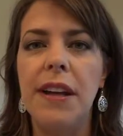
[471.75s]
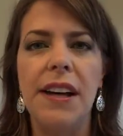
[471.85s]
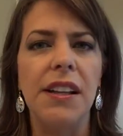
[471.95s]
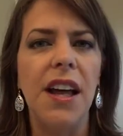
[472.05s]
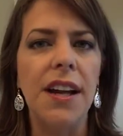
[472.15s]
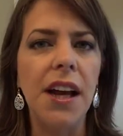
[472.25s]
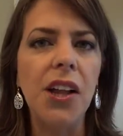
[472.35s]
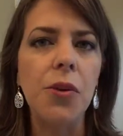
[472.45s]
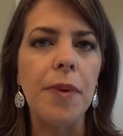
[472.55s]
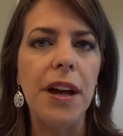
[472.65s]
I had a lot of
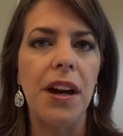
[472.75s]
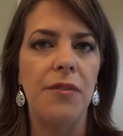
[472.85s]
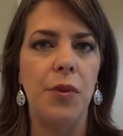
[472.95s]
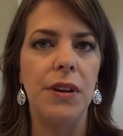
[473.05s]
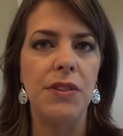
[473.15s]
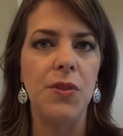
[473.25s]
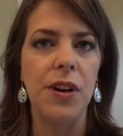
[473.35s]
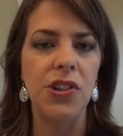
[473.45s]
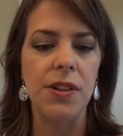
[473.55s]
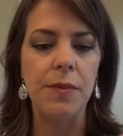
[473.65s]
color payoff when I was
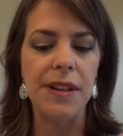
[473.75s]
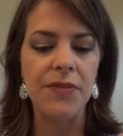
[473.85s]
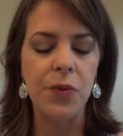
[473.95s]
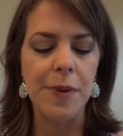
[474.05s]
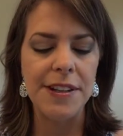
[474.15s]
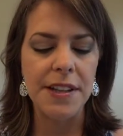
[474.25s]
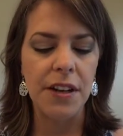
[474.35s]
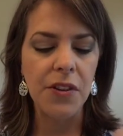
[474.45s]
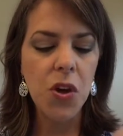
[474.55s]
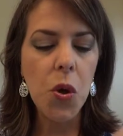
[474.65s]
swatching them for myself.